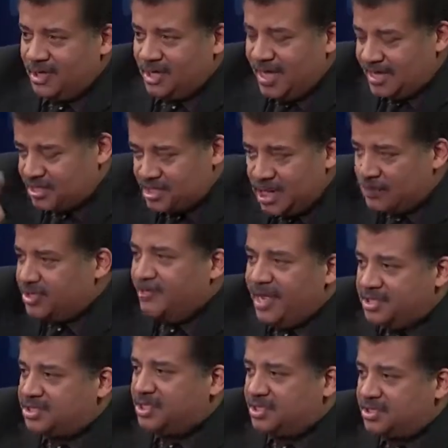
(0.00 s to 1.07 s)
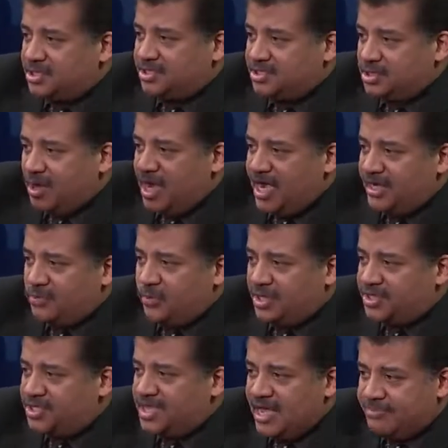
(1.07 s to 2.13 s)
has no dimensions. There's no height,
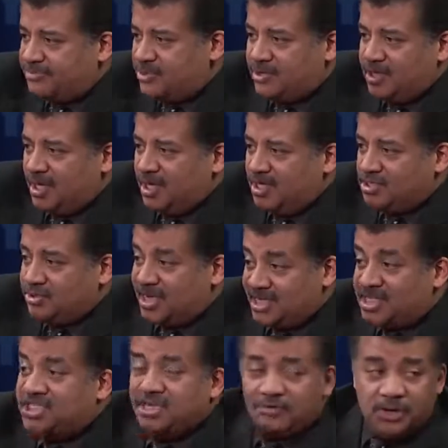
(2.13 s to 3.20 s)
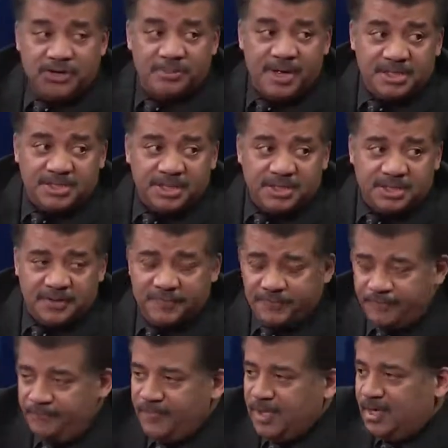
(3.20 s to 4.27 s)
width, depth, so it has 0 dimensions.
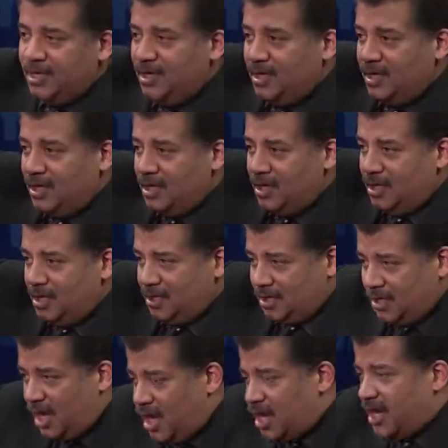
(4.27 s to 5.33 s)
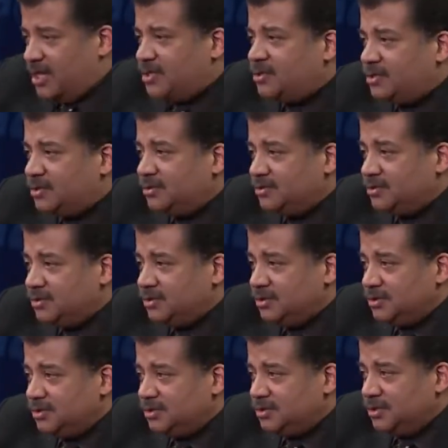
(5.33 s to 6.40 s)
A line
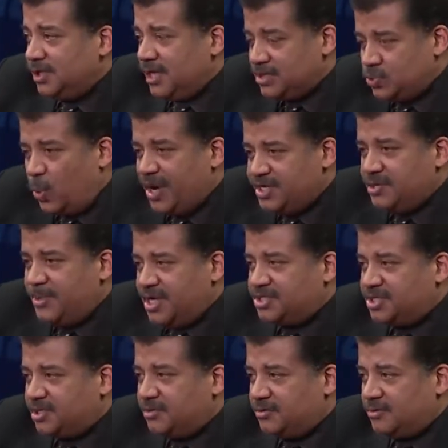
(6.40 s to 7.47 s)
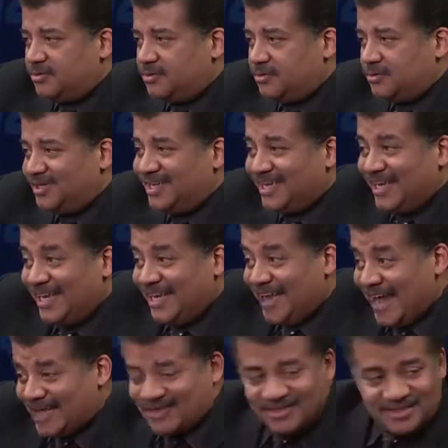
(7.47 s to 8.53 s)
has 1 dimension,
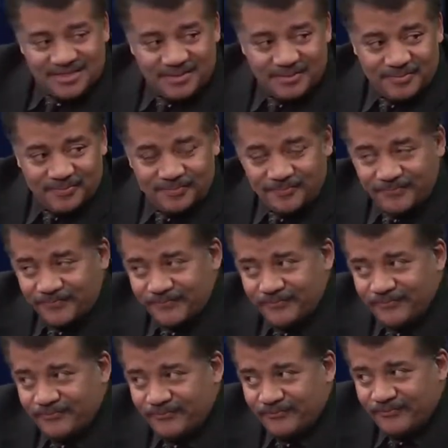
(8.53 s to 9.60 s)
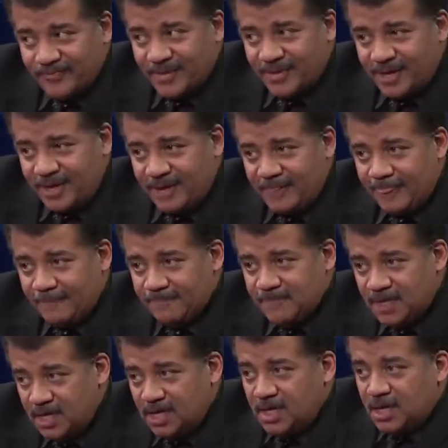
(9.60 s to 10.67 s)
length, okay?
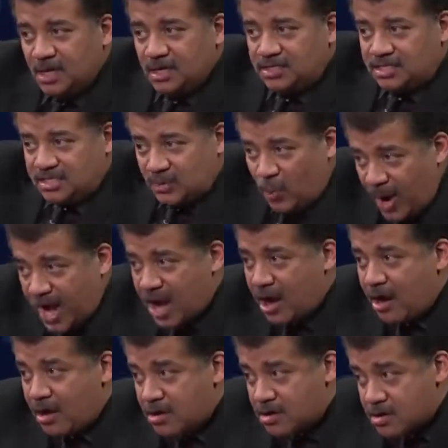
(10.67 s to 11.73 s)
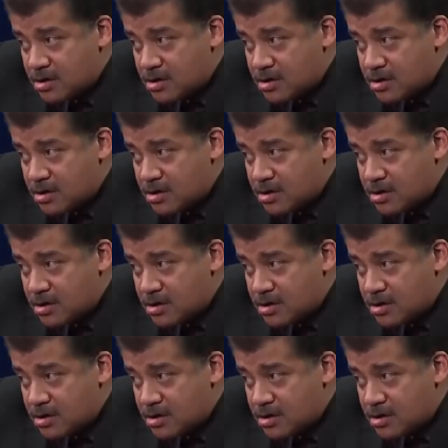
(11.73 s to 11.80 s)
A square